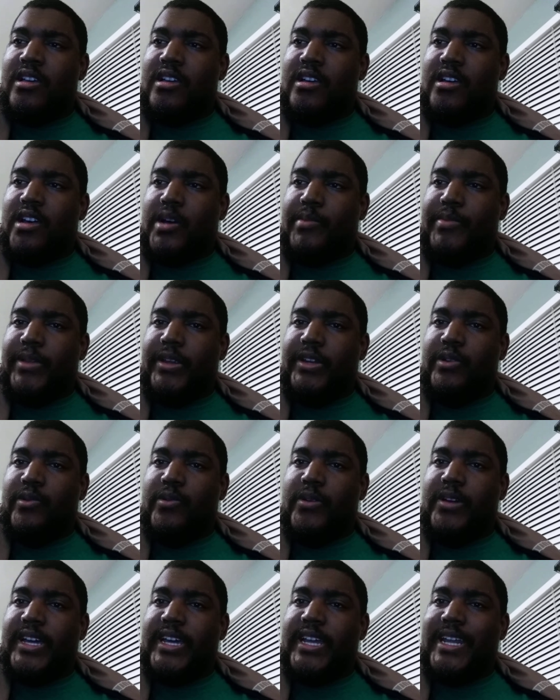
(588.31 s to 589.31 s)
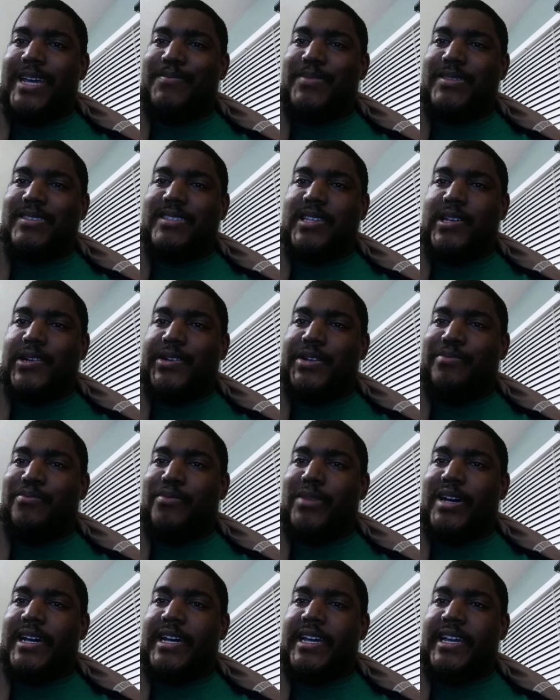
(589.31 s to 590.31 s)
I'll be doing an episode of
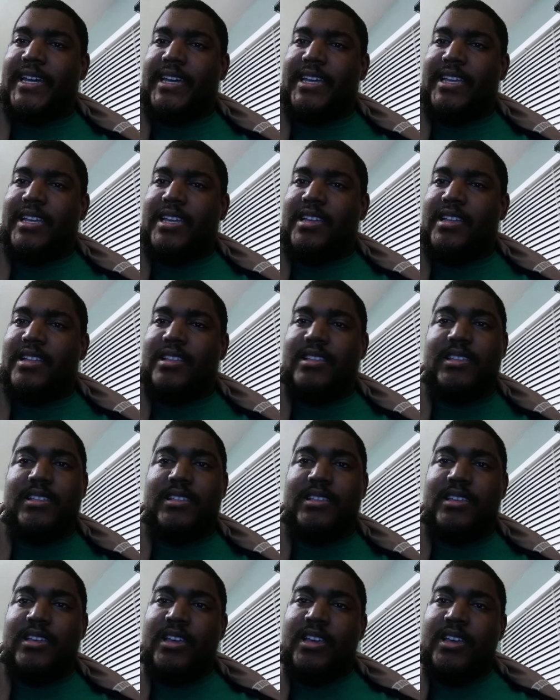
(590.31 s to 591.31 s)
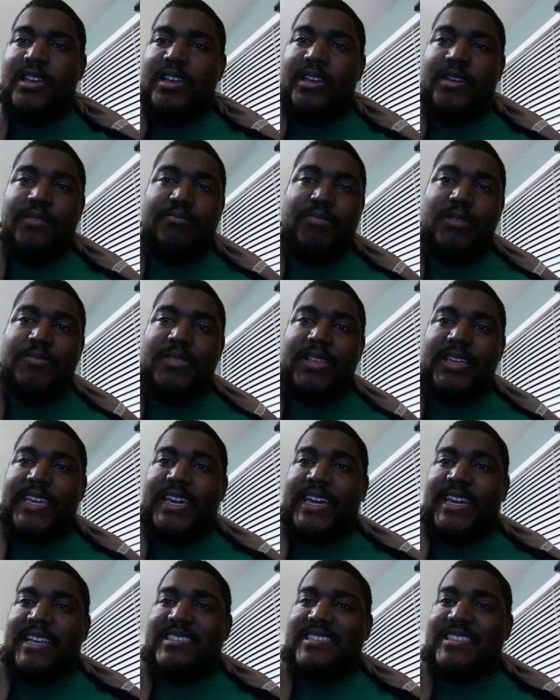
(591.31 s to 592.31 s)
my public
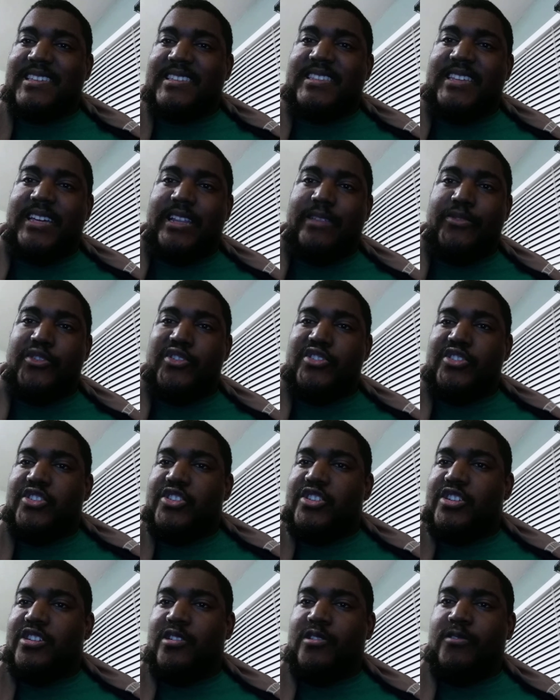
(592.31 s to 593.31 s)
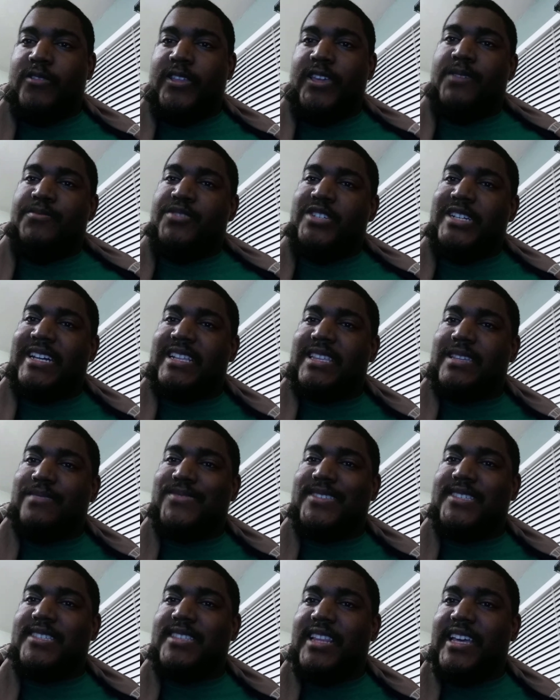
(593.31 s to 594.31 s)
access television show, The Objective
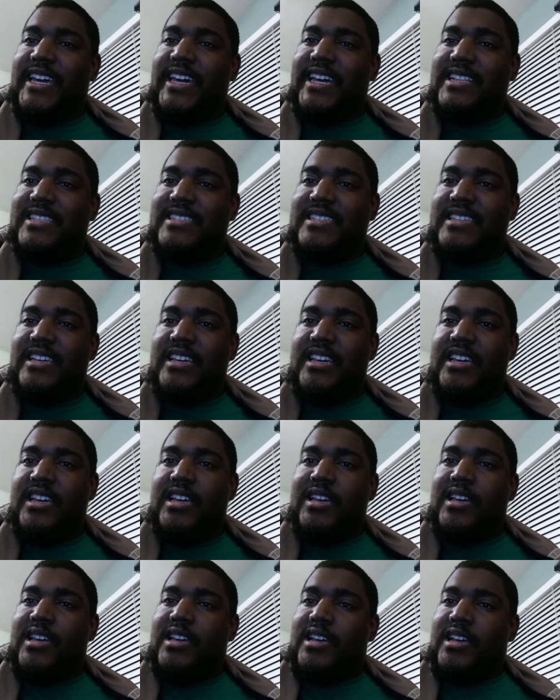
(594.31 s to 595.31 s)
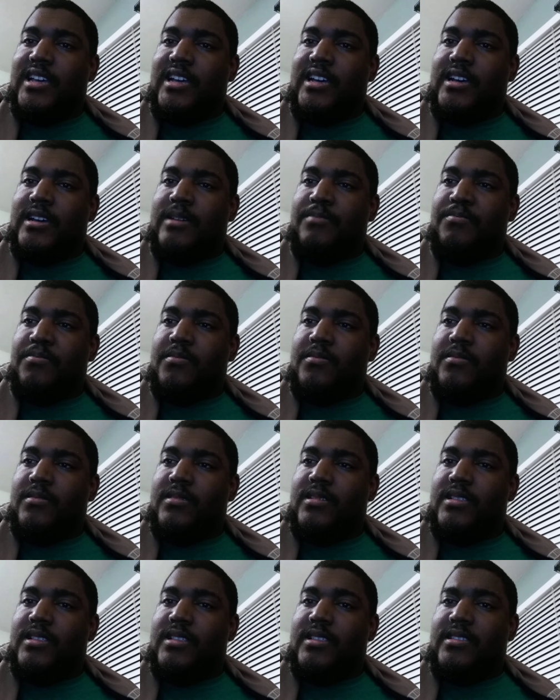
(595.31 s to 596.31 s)
Slant. Um,
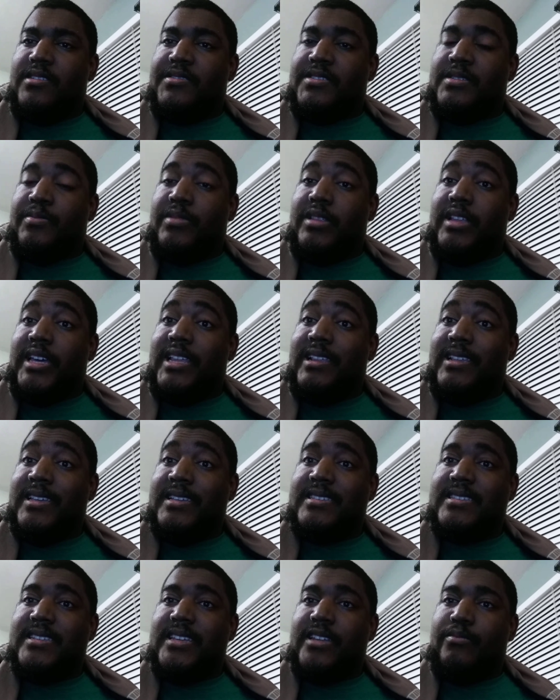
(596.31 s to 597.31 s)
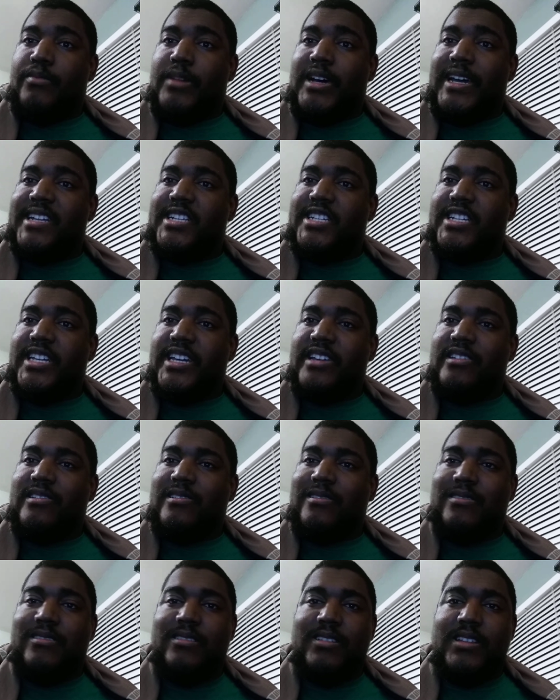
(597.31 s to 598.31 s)
there's a playlist in my
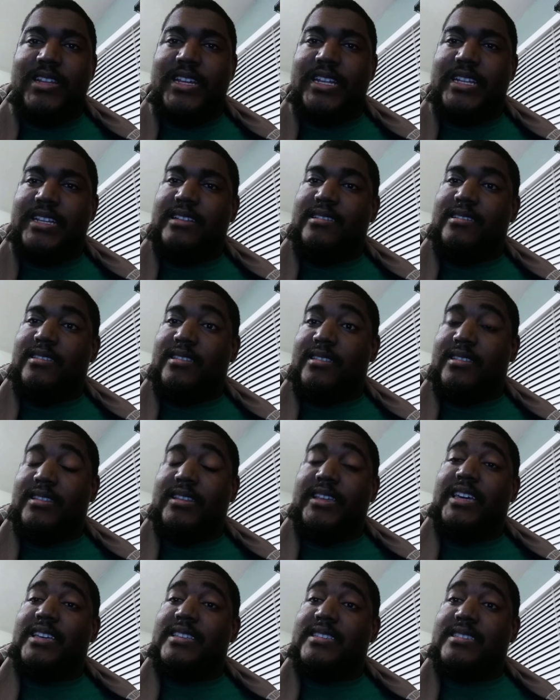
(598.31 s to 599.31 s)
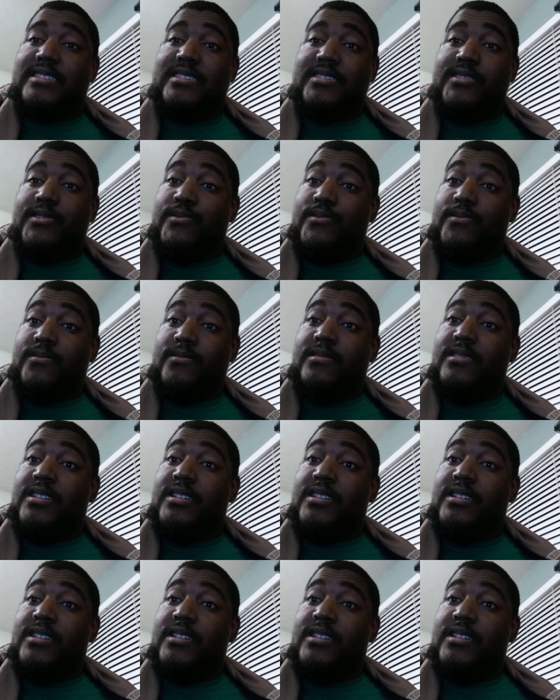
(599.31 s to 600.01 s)
channel that links to